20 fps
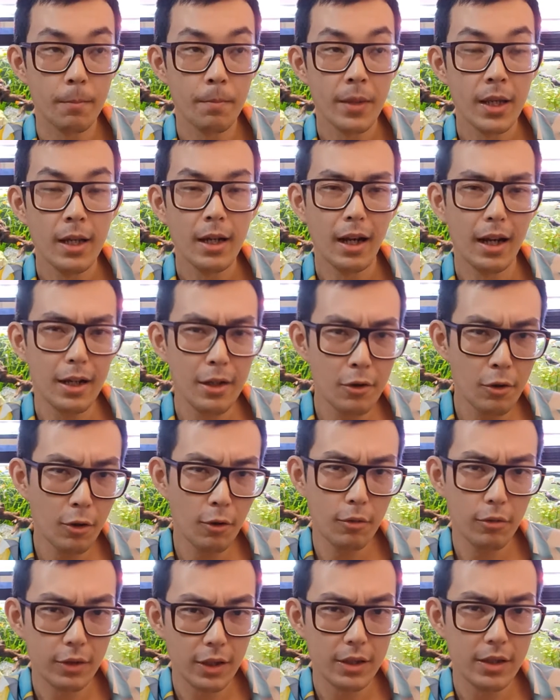I
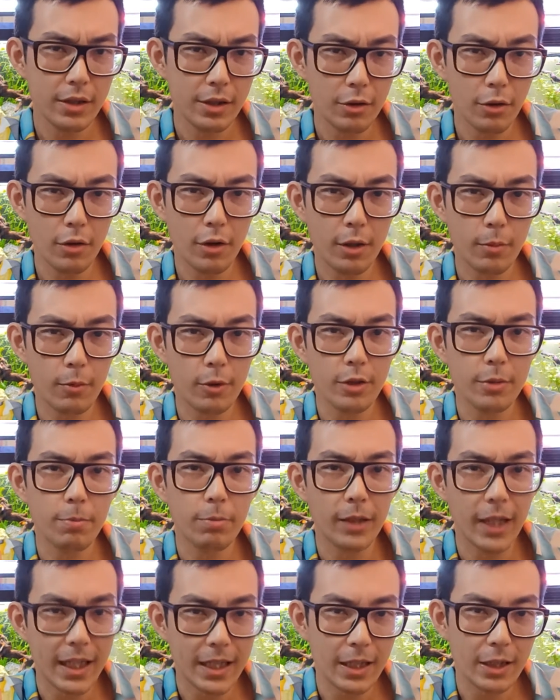know this is not the most
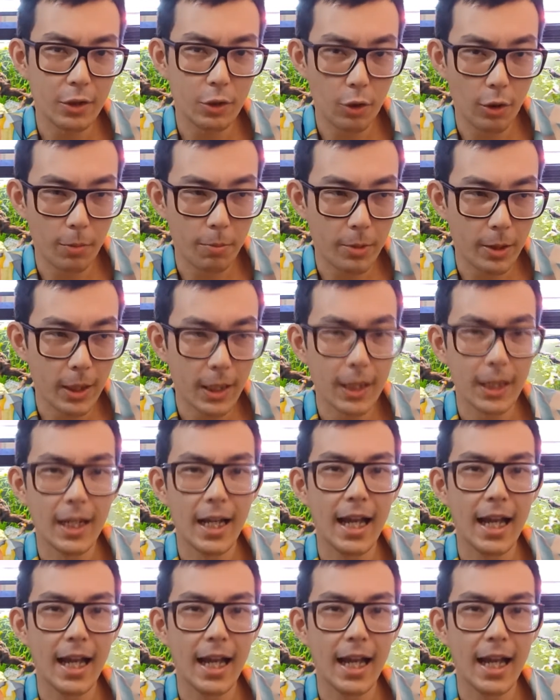pleasant topic,